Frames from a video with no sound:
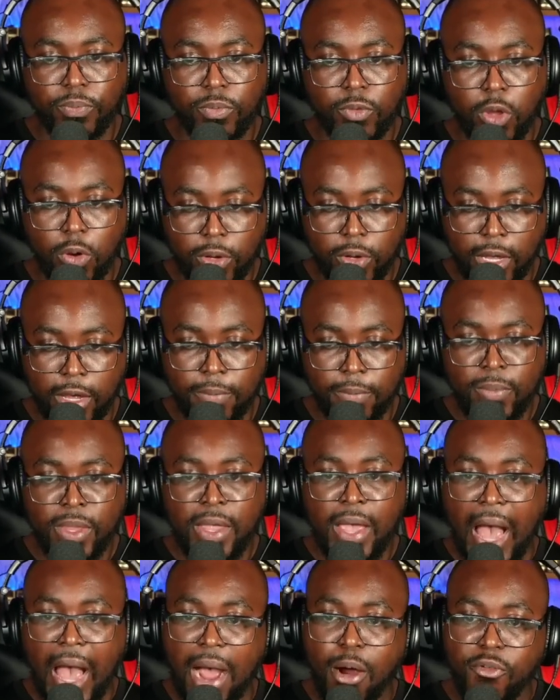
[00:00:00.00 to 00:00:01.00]
Okay.
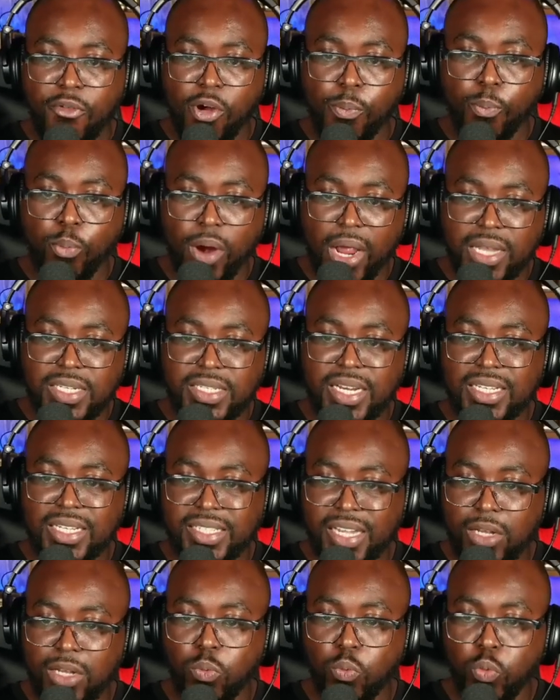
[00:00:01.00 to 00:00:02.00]
However, President
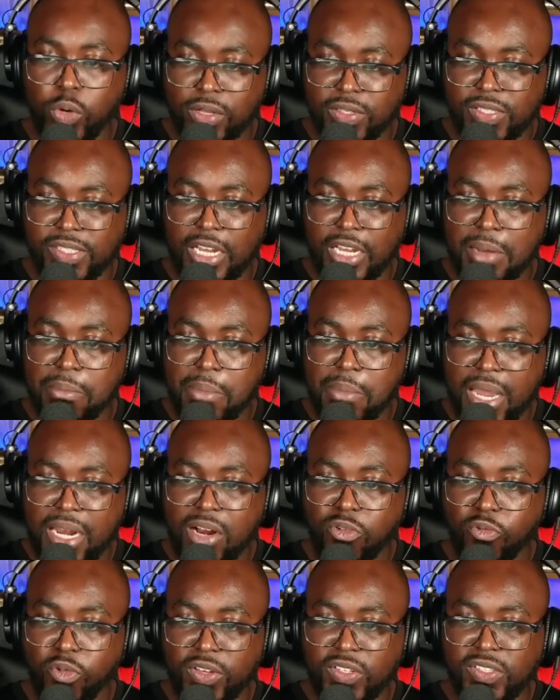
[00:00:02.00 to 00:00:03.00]
Ted Wilson made
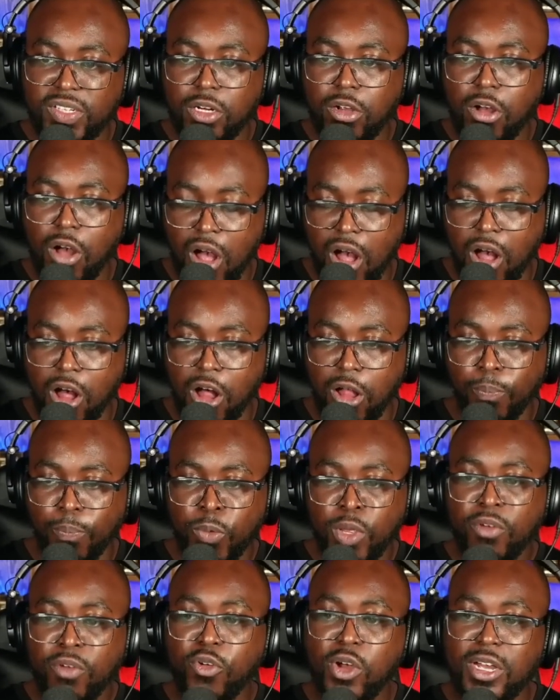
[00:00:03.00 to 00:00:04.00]
a recent call
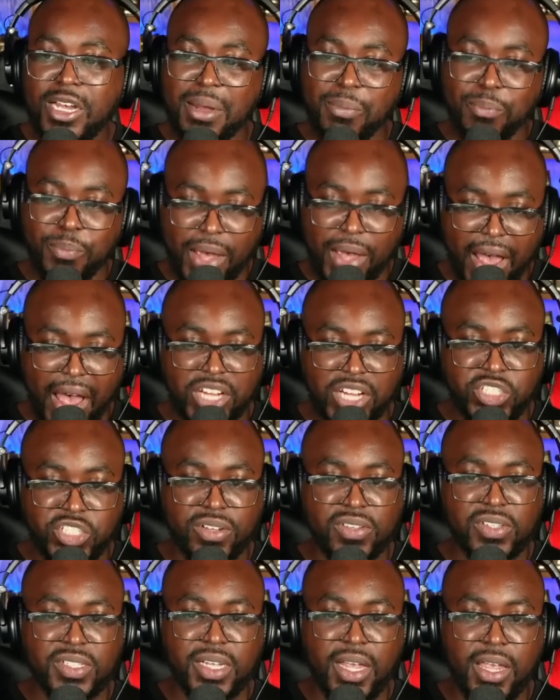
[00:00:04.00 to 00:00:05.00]
for
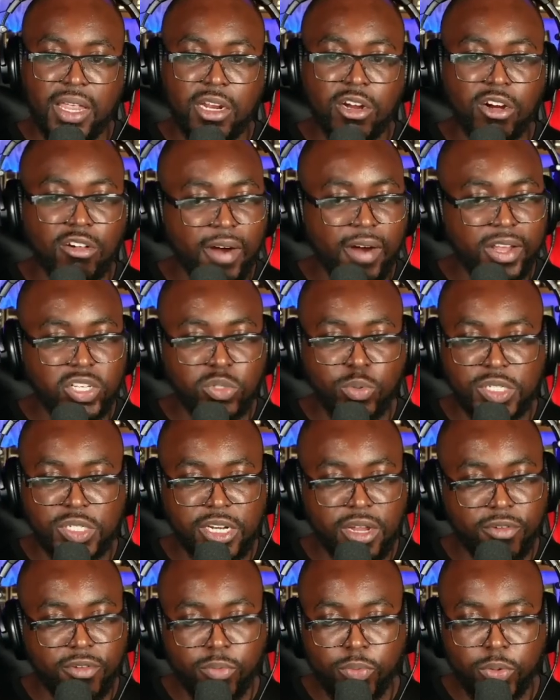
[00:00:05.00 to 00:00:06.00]
compassion, saying Christ was
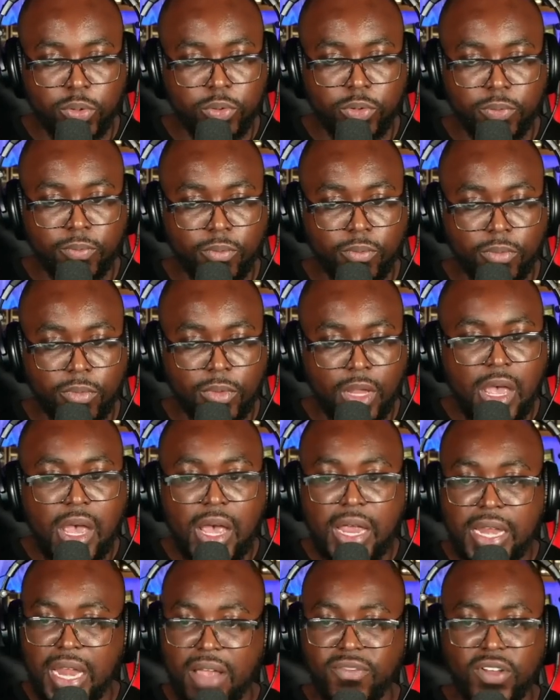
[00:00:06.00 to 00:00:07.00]
never rude,
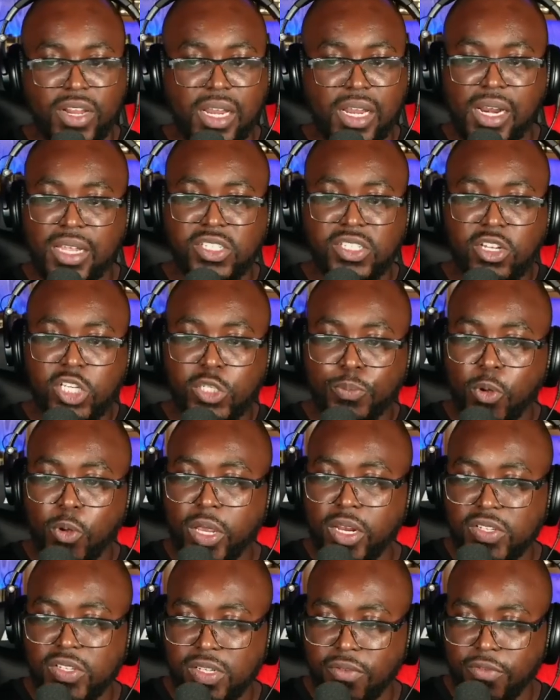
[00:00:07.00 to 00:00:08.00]
never needlessly
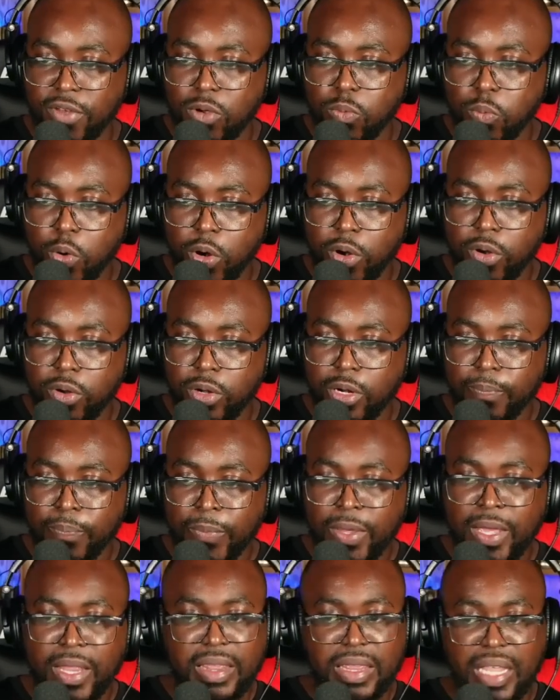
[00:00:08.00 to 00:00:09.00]
spoken a severe word,
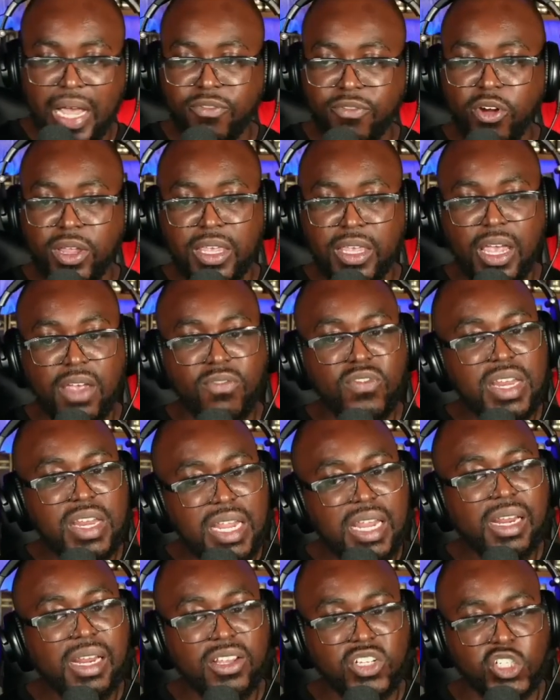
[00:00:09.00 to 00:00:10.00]
never gave
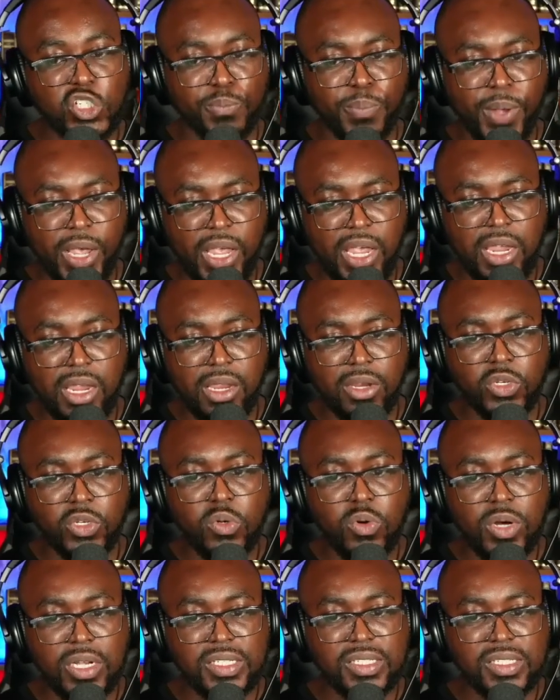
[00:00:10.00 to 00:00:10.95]
needless pain to a